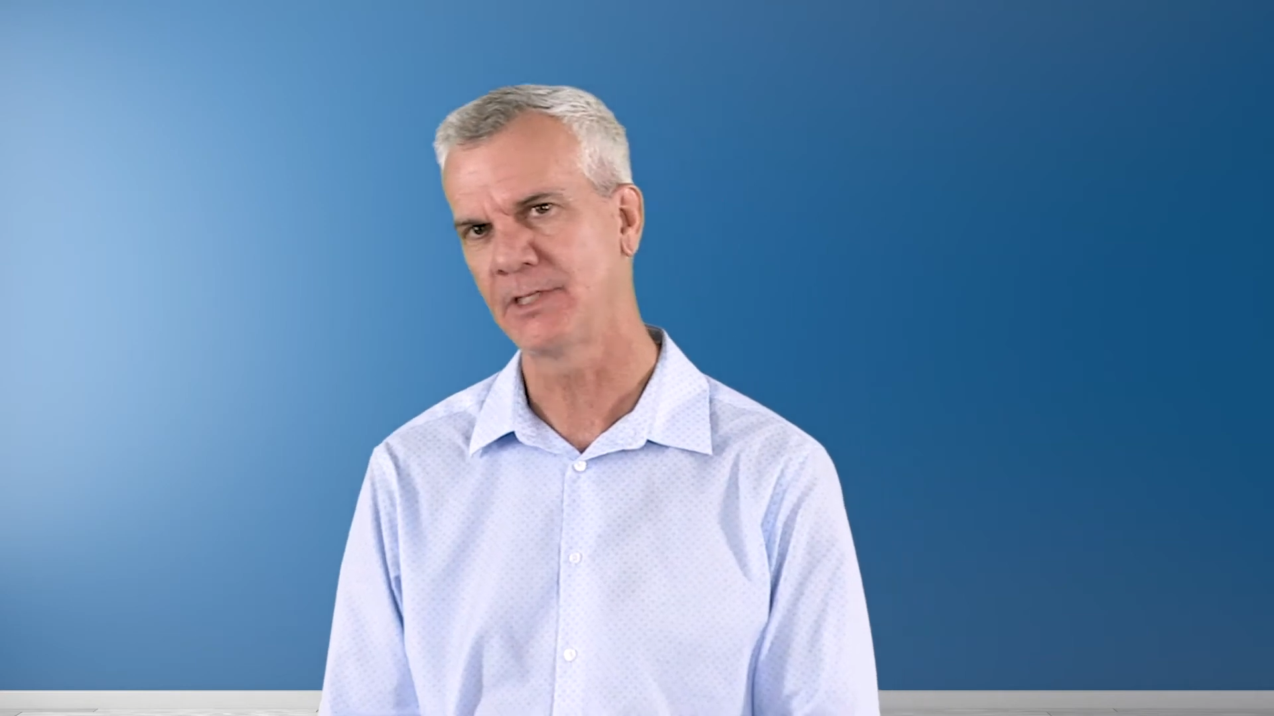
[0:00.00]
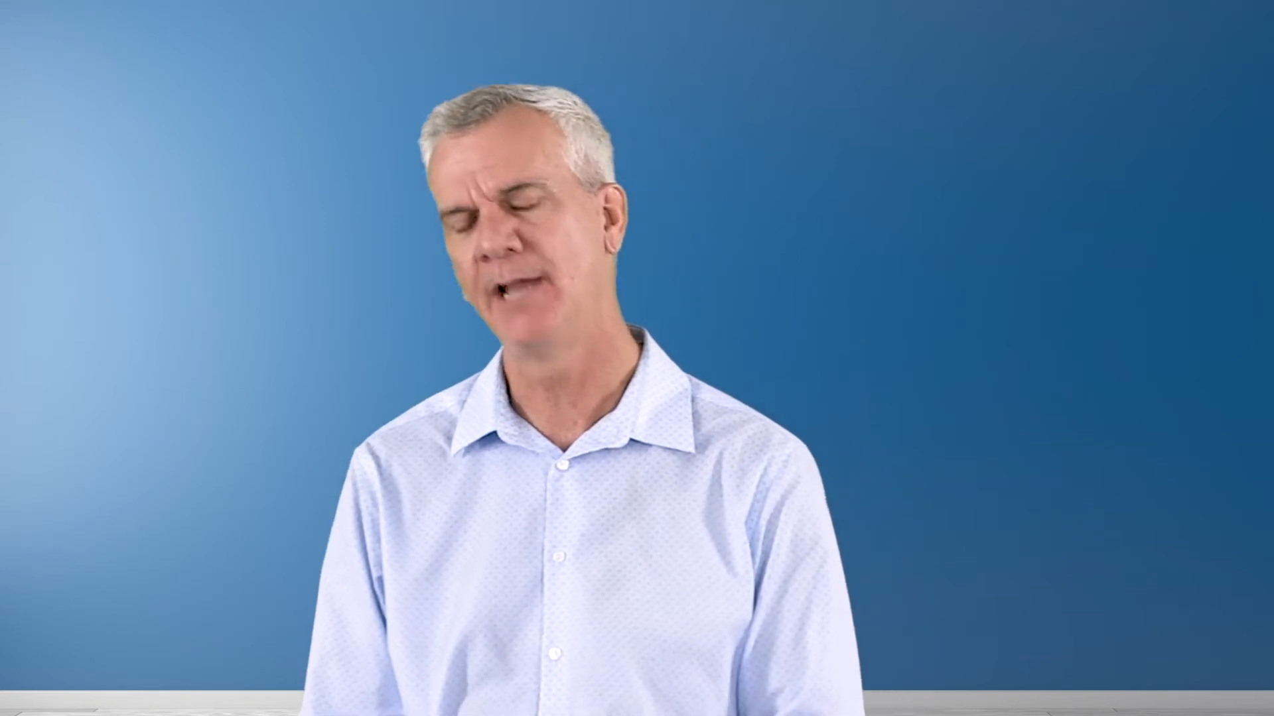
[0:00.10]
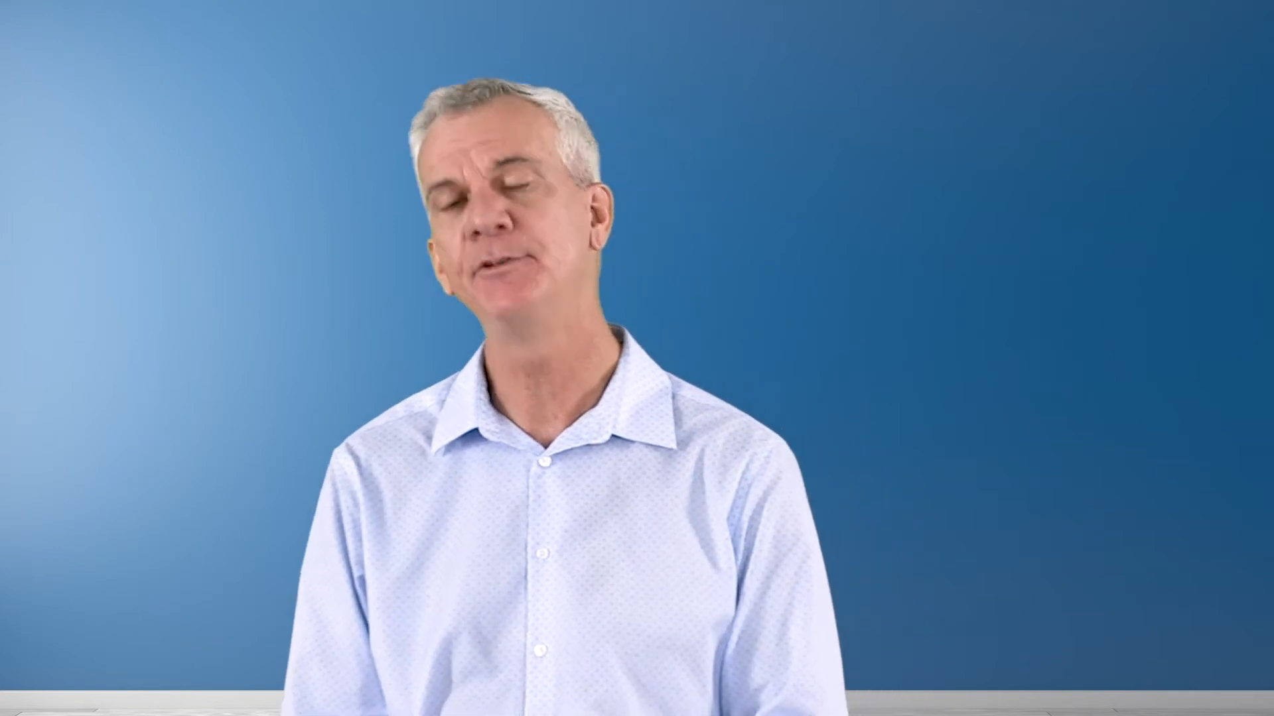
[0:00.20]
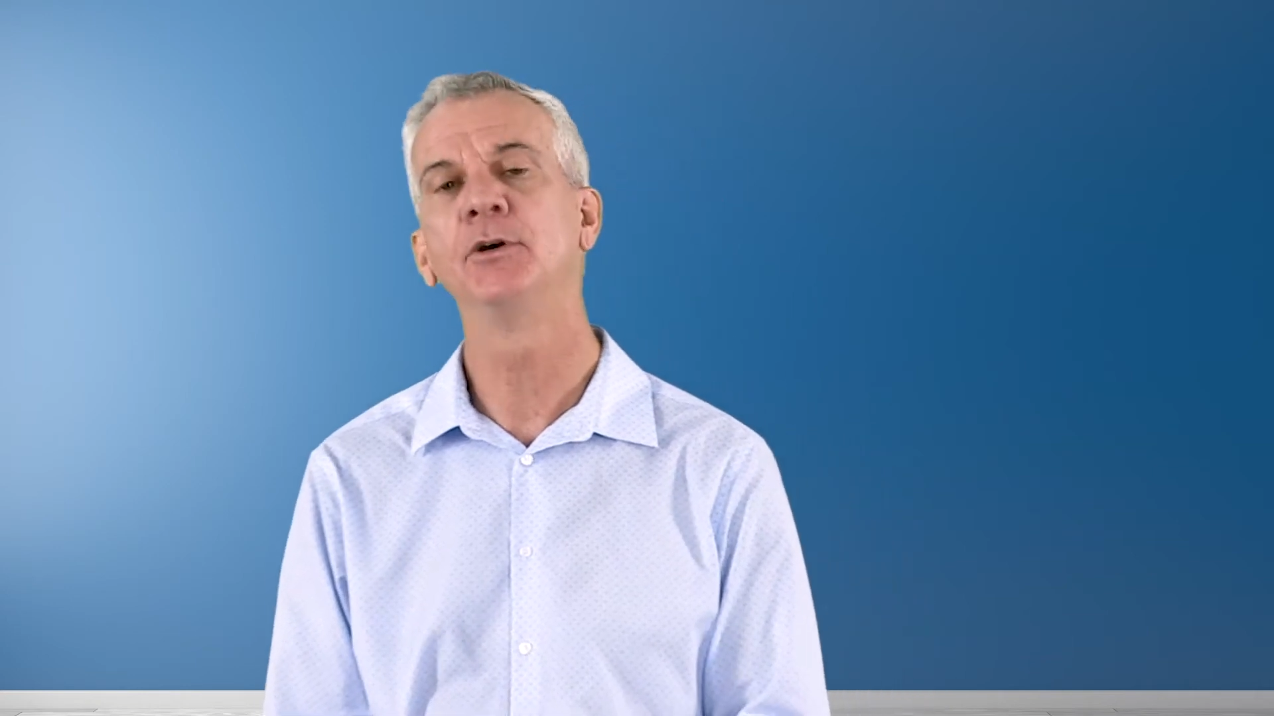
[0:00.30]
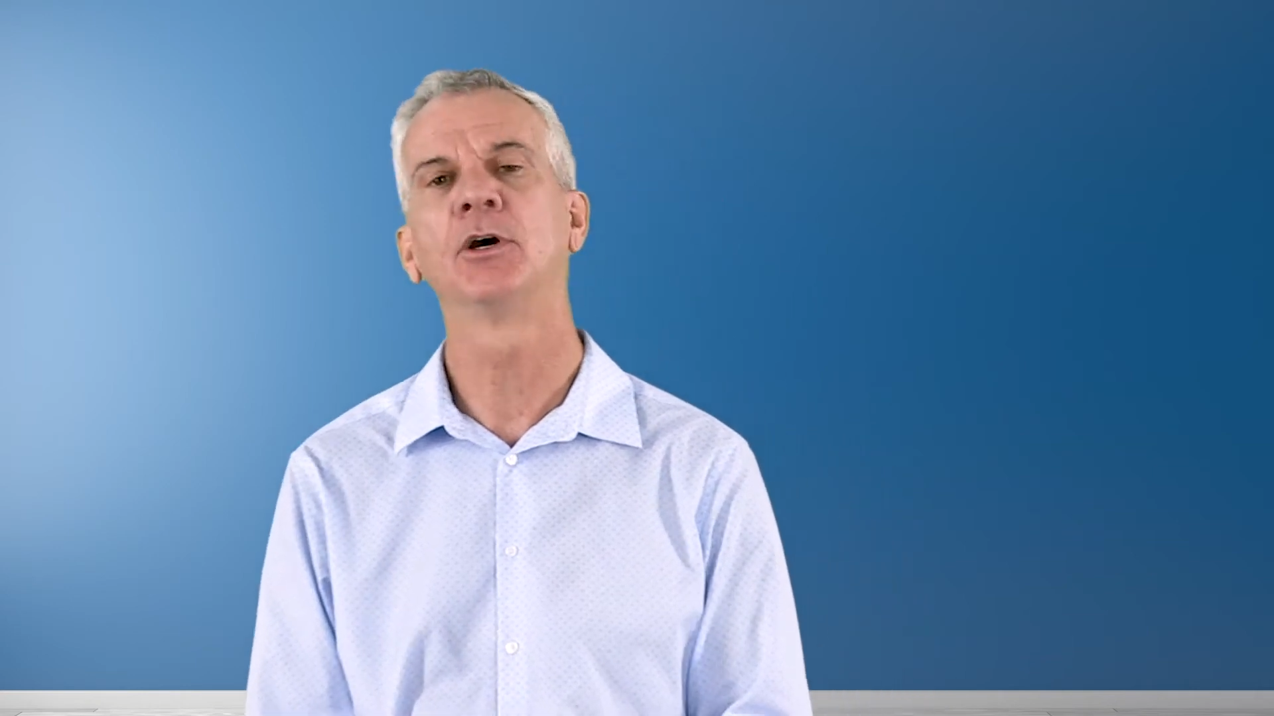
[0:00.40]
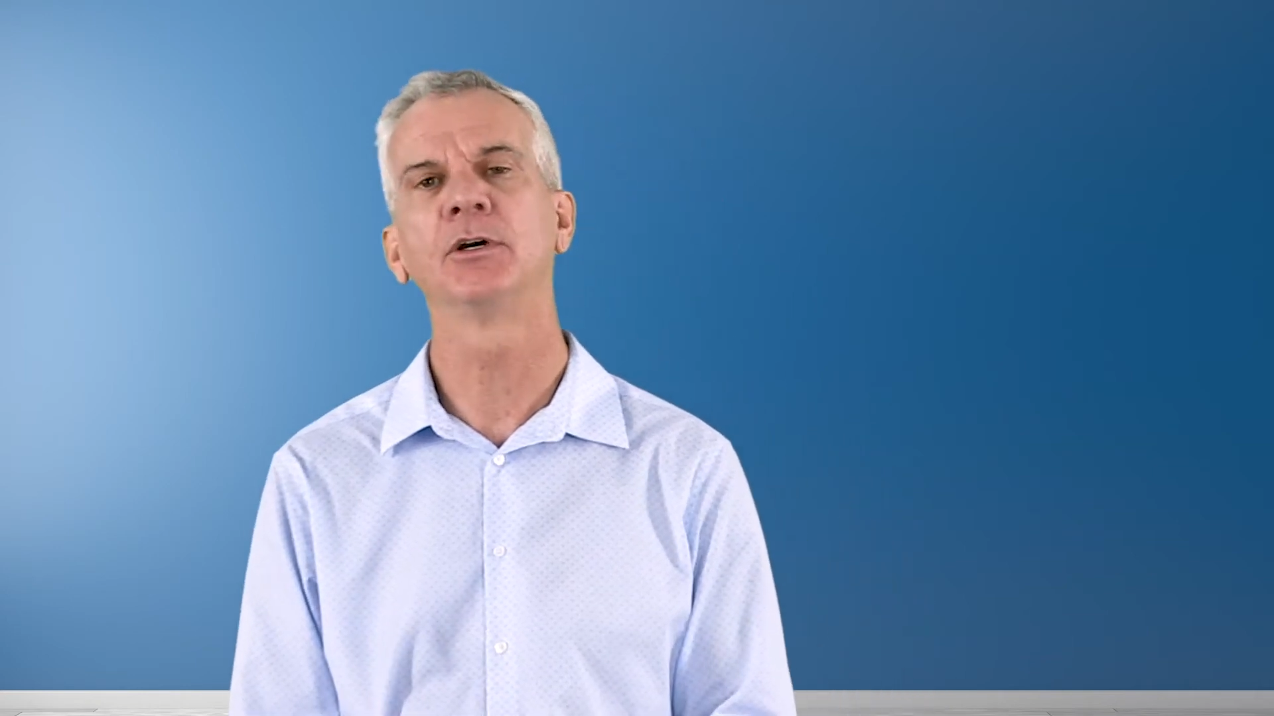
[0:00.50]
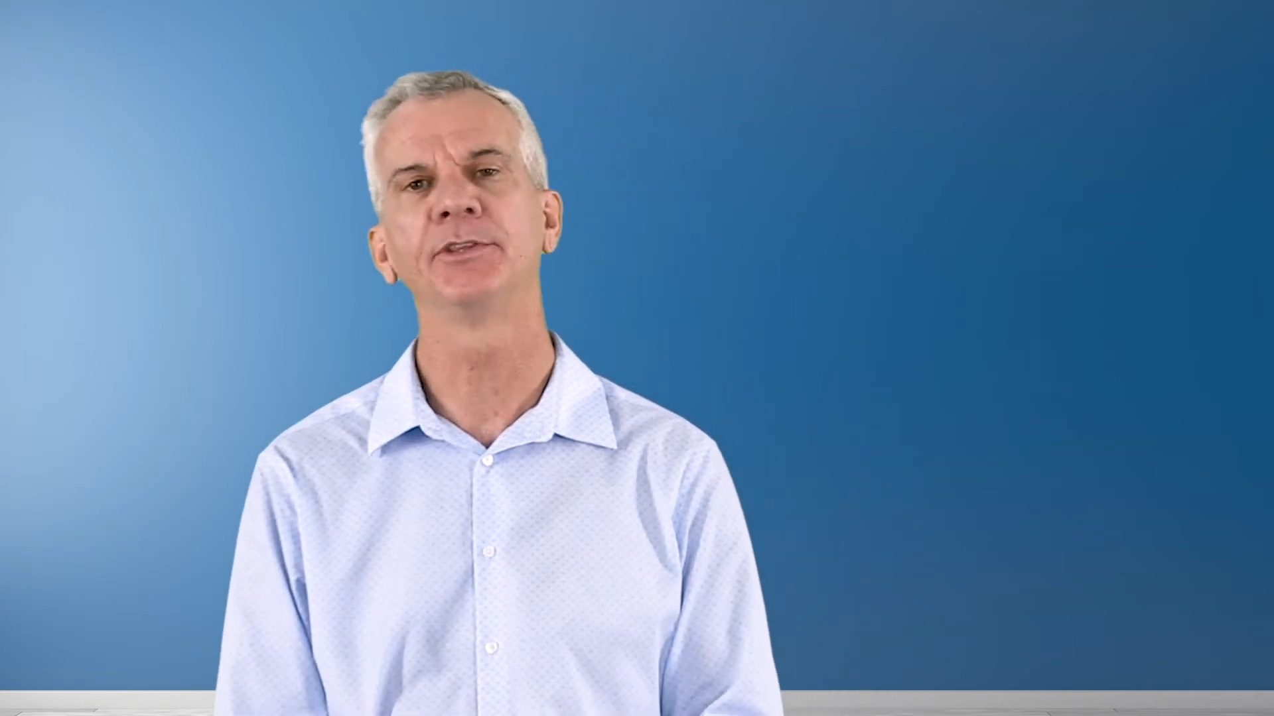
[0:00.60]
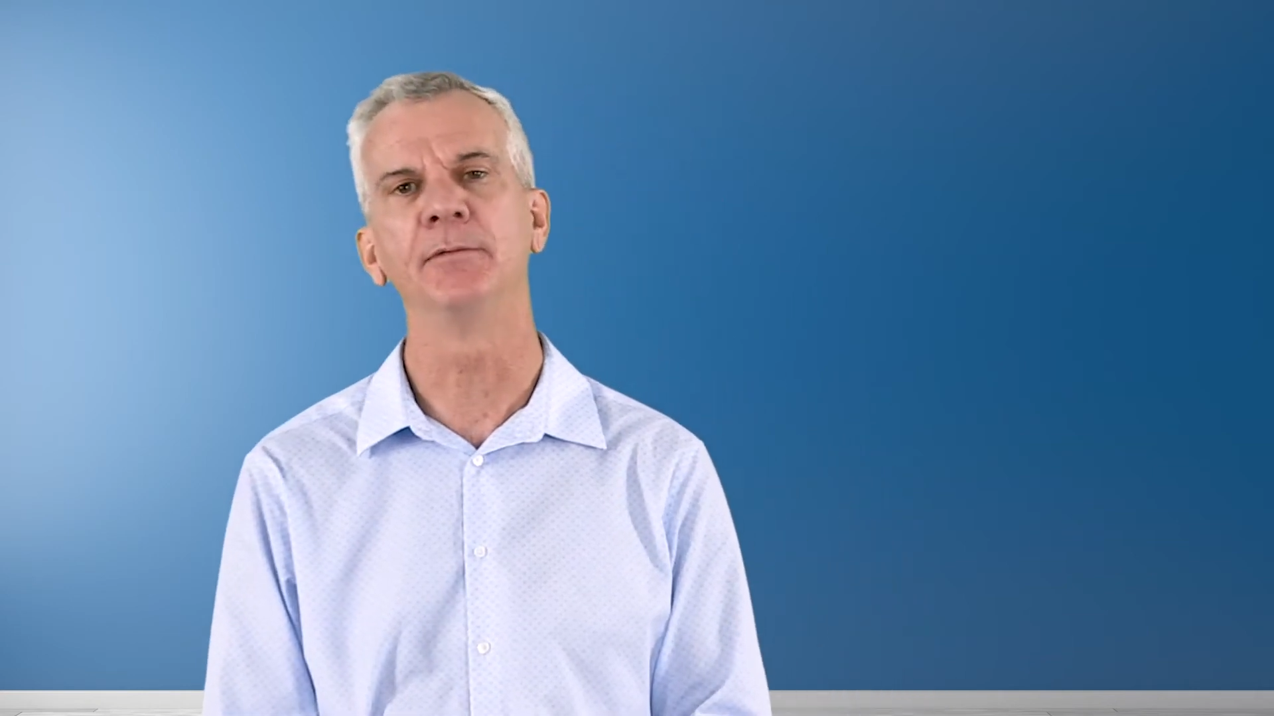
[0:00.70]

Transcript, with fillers: Have you heard